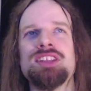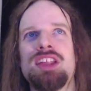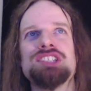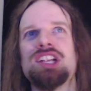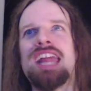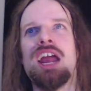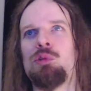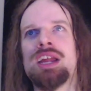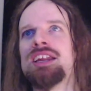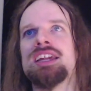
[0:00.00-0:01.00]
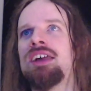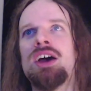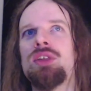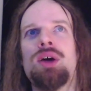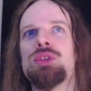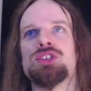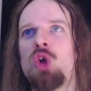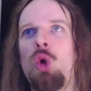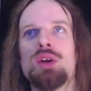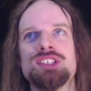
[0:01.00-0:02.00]
Legend of Kyrandia, that one's
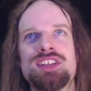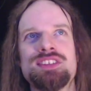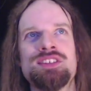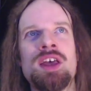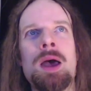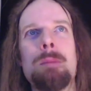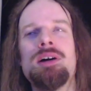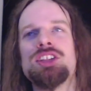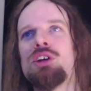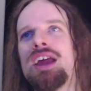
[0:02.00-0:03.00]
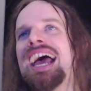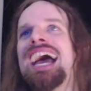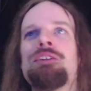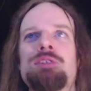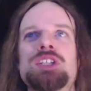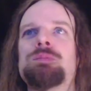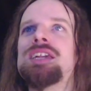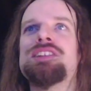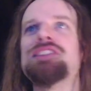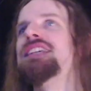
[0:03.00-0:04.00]
gorgeous. But your average
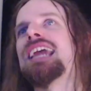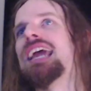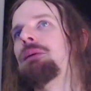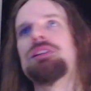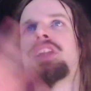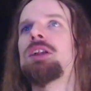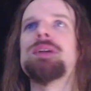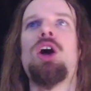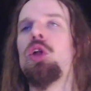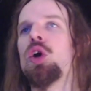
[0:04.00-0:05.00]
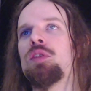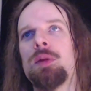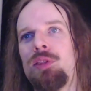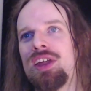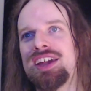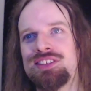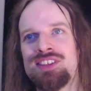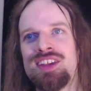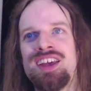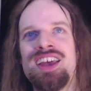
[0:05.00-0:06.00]
PC game, it's going to be all over the place.
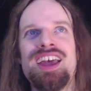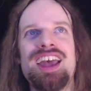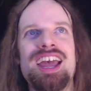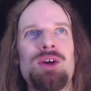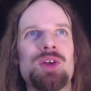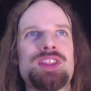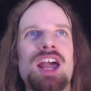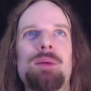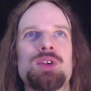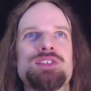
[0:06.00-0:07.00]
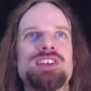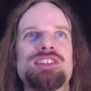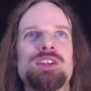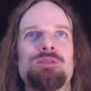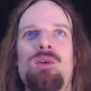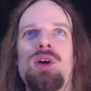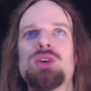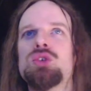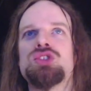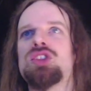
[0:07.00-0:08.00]
And with Commodore 64, it
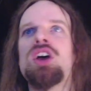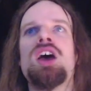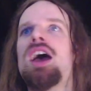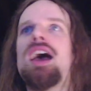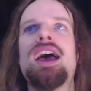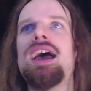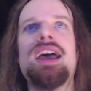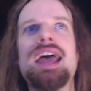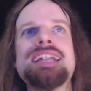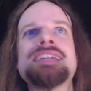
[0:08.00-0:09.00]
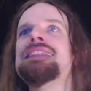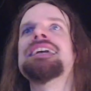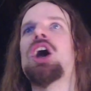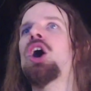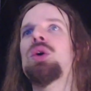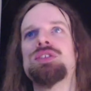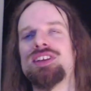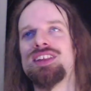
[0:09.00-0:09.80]
was anything goes.